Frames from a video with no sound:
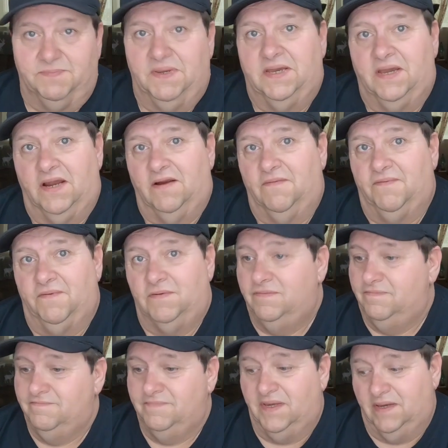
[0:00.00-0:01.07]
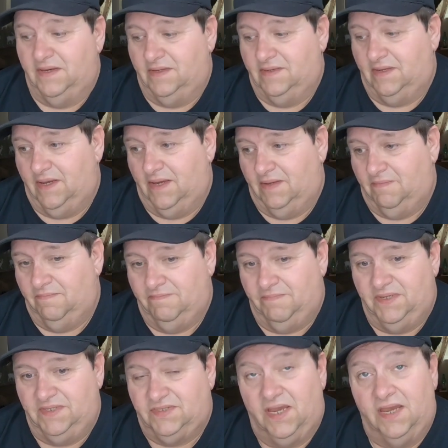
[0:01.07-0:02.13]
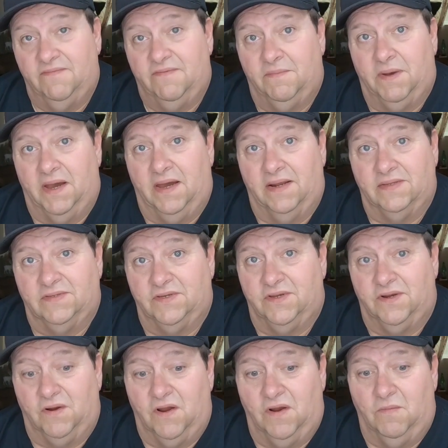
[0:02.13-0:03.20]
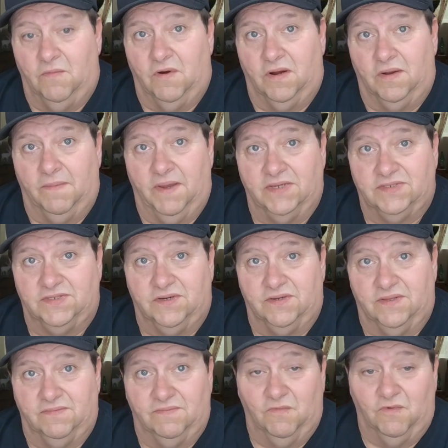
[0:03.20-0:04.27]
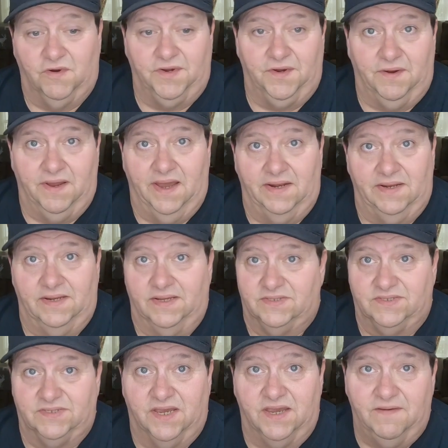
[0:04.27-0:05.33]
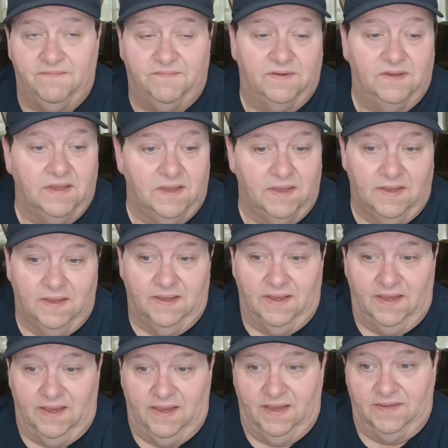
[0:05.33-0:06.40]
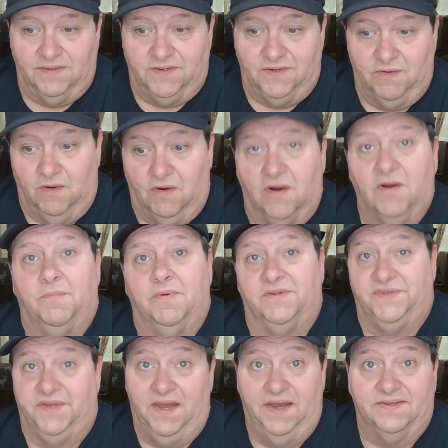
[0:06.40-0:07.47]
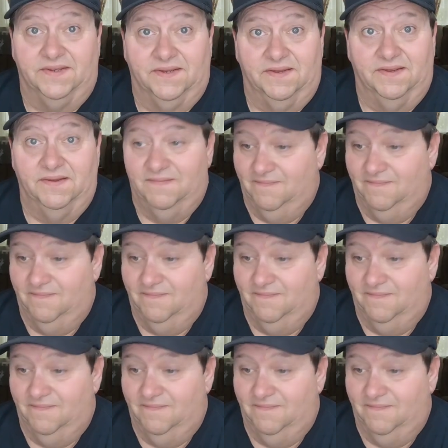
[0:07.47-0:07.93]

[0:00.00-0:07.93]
be careful and be safe about it. Do your homework. Make sure that where you're headed, it's safe and you are protected.